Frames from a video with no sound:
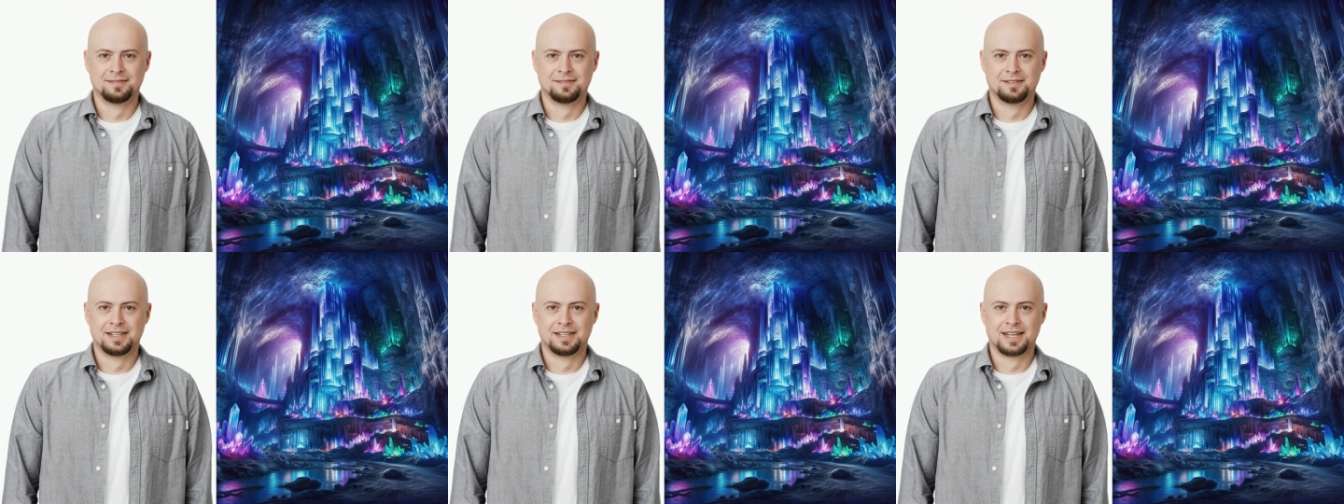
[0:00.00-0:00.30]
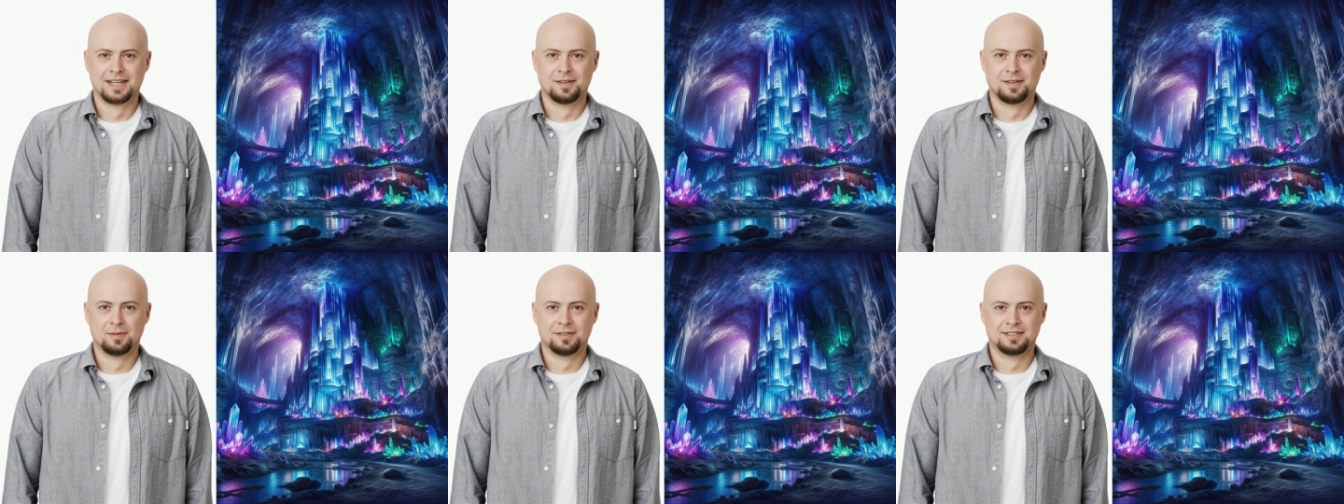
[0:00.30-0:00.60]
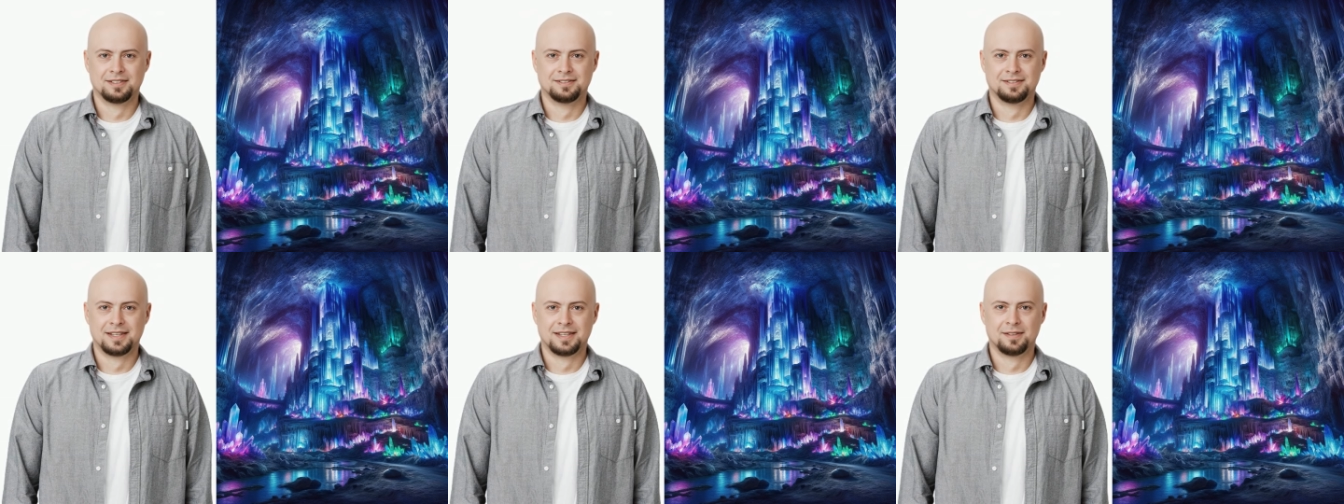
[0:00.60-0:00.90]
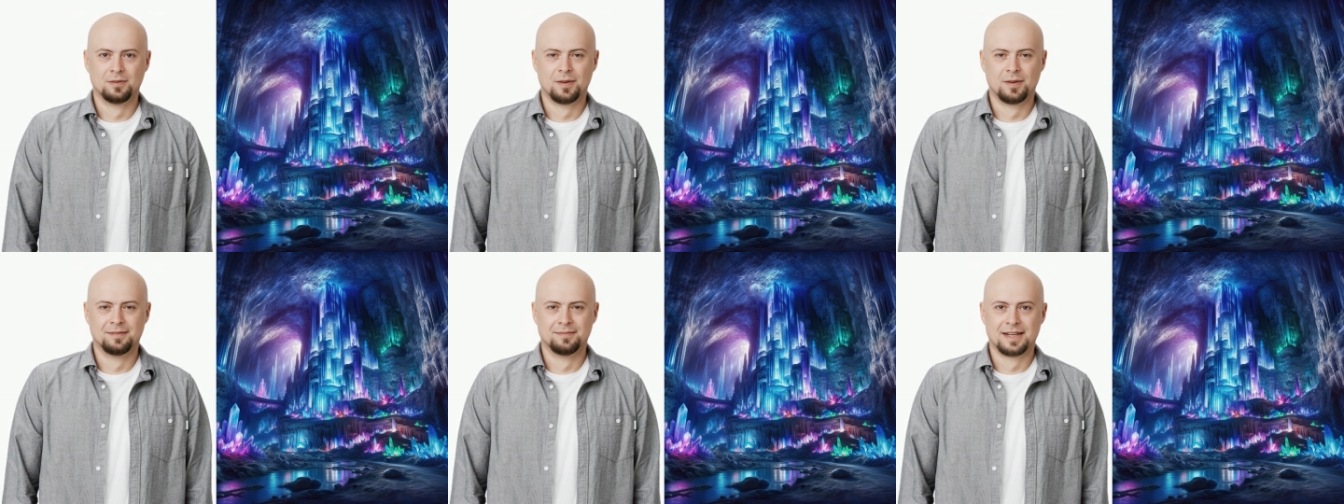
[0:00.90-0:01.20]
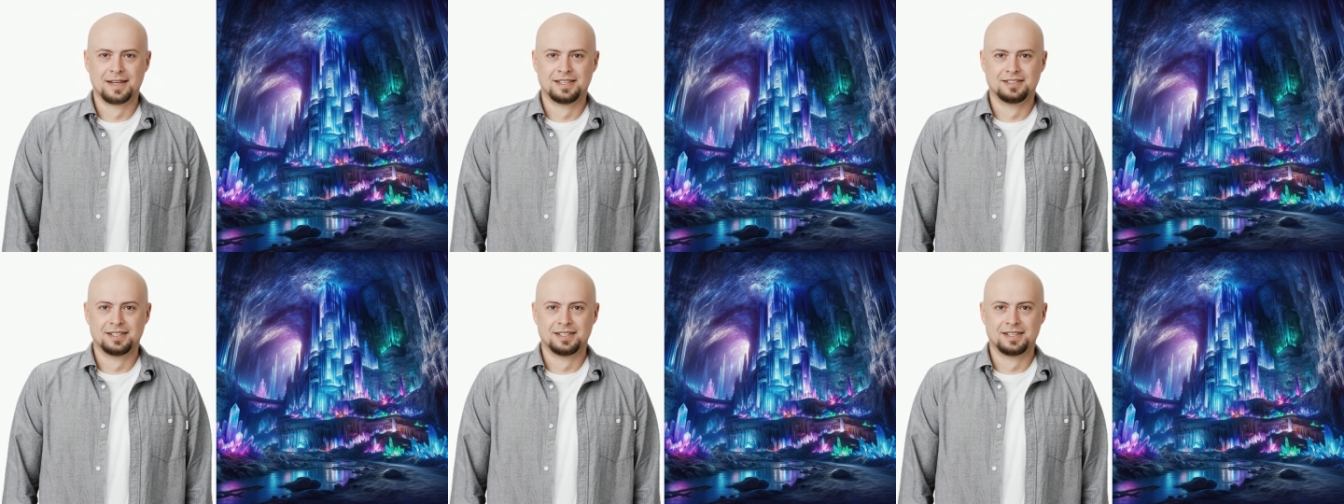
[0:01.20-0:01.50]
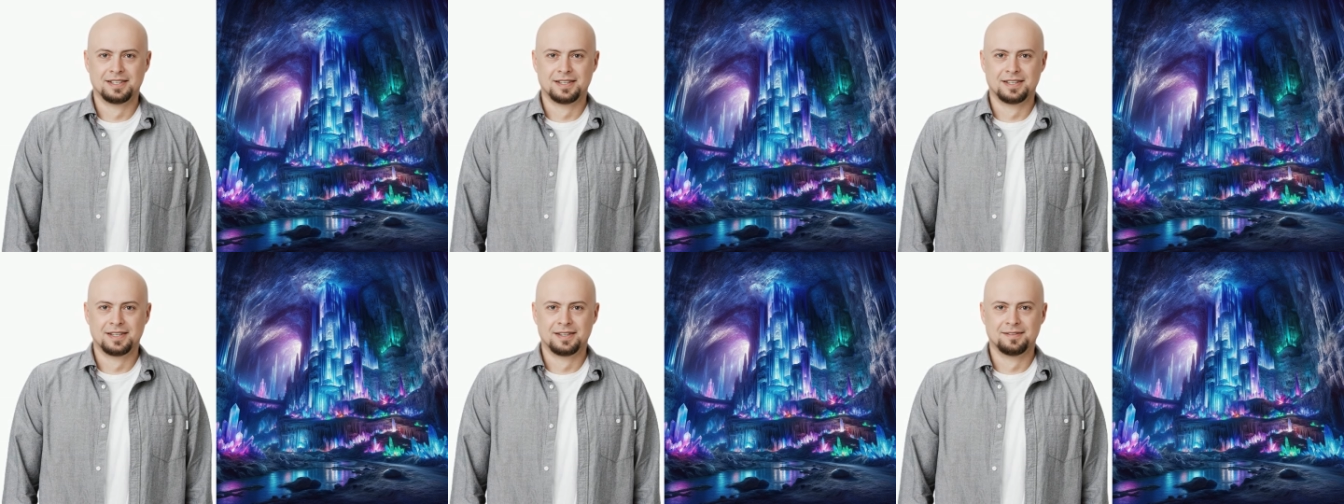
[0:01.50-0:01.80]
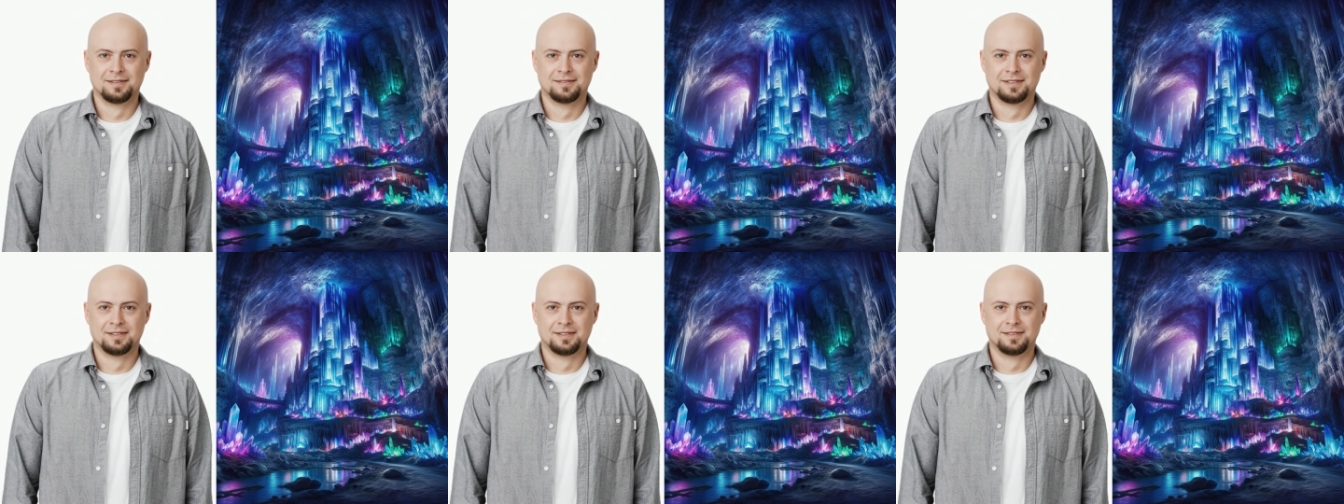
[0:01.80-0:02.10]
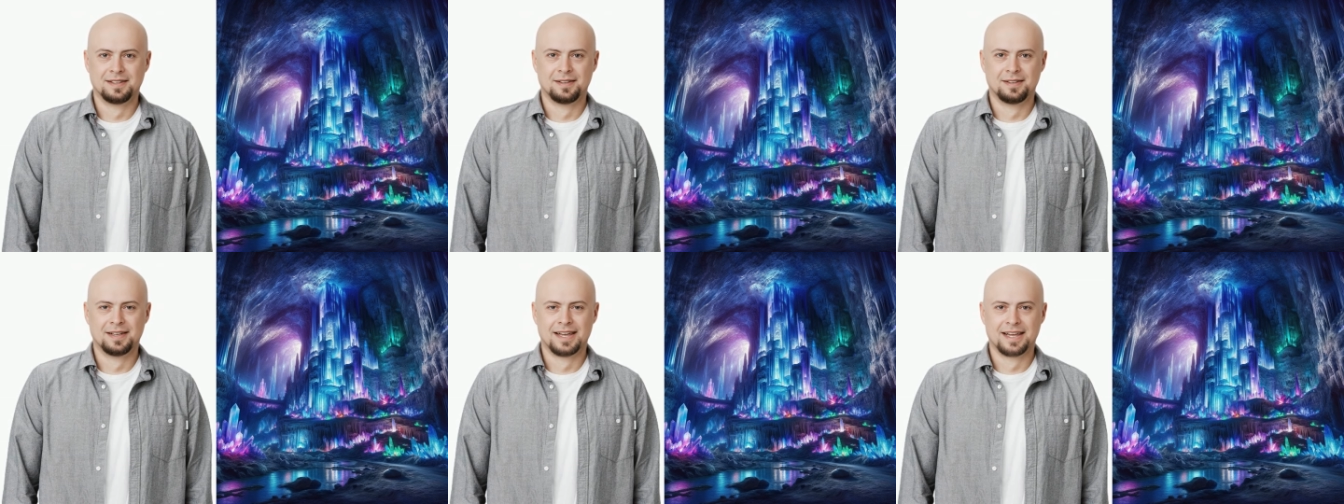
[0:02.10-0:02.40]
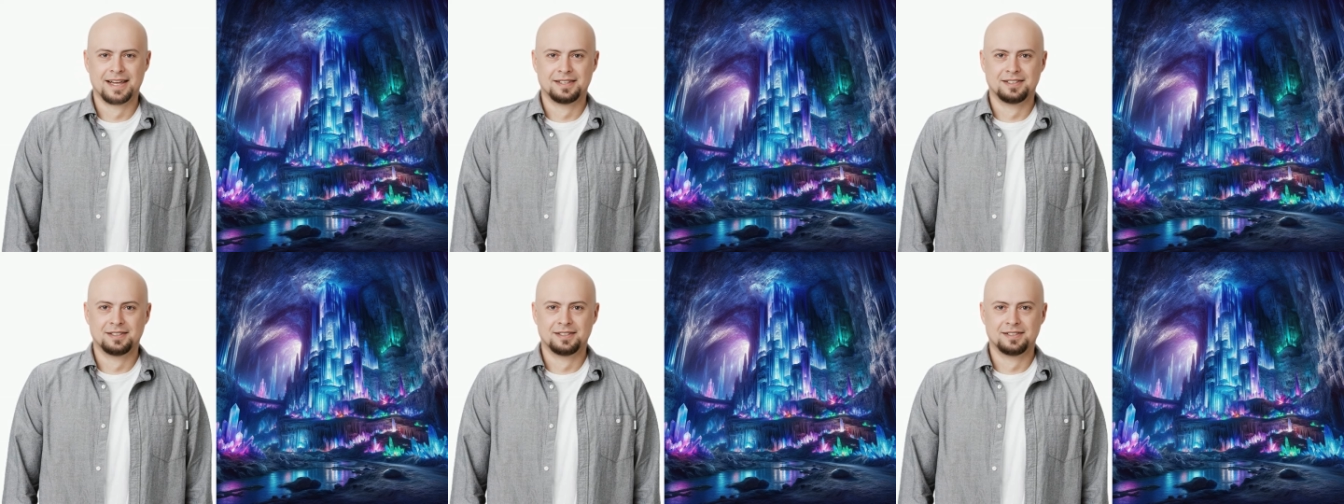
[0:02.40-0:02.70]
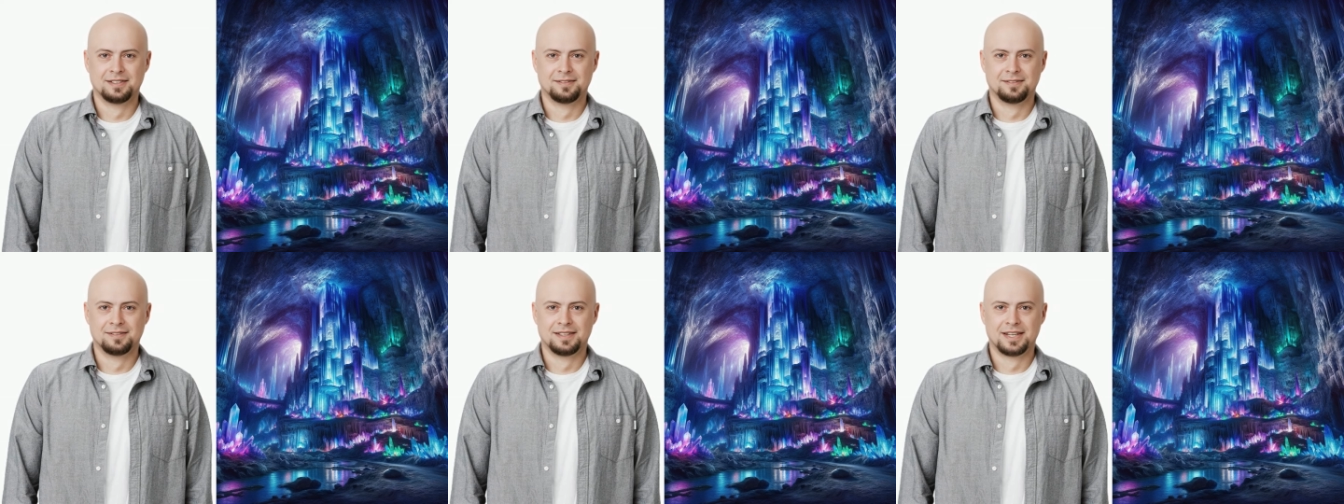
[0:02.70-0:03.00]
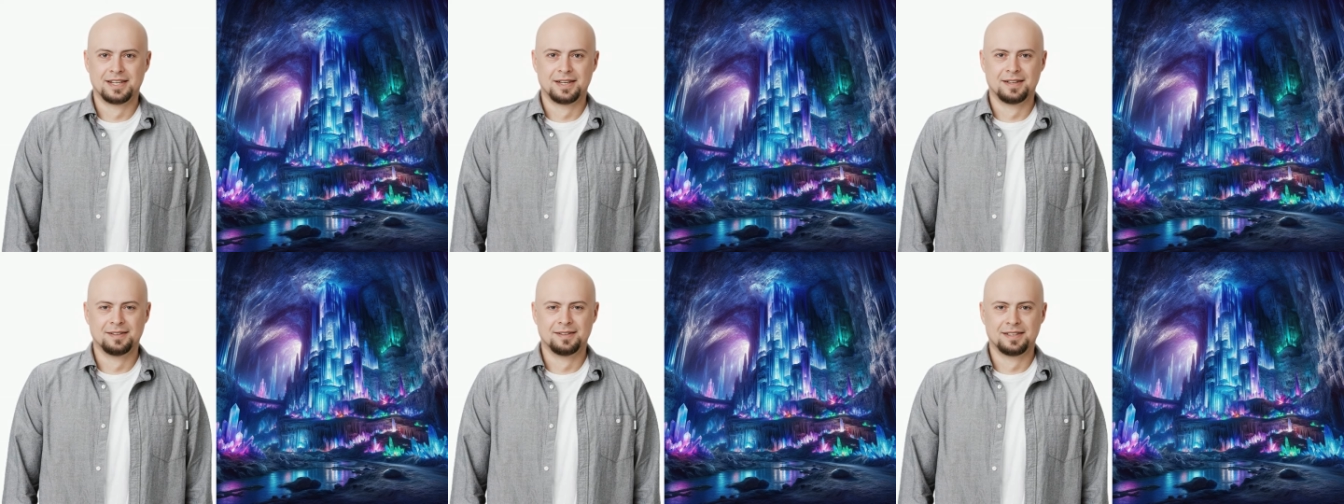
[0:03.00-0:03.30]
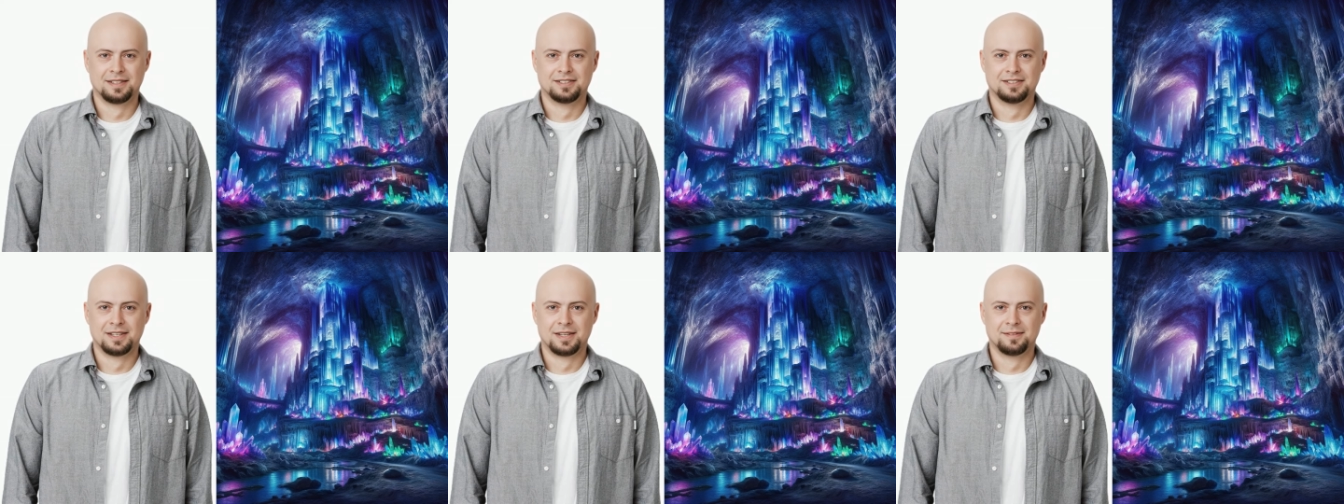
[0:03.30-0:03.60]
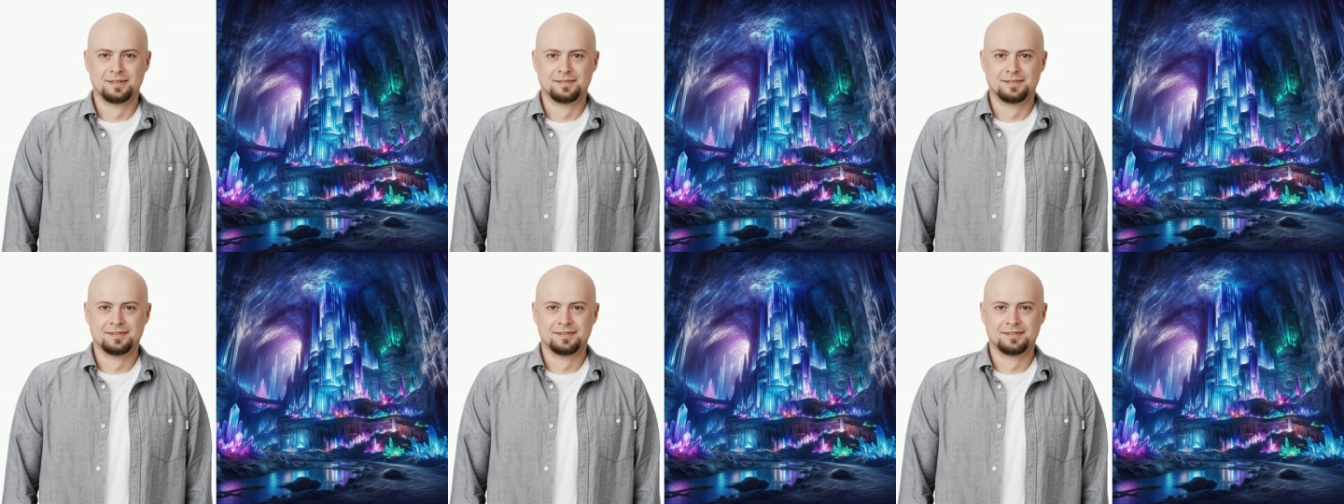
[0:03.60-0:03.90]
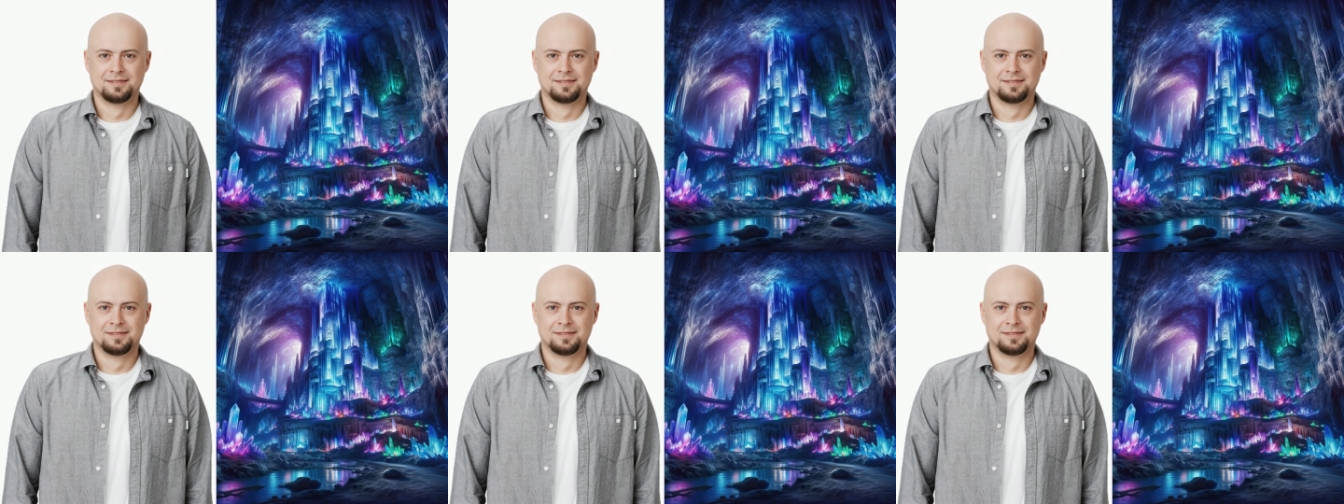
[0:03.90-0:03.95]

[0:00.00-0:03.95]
The air was thick with magic, the very essence of the earth itself.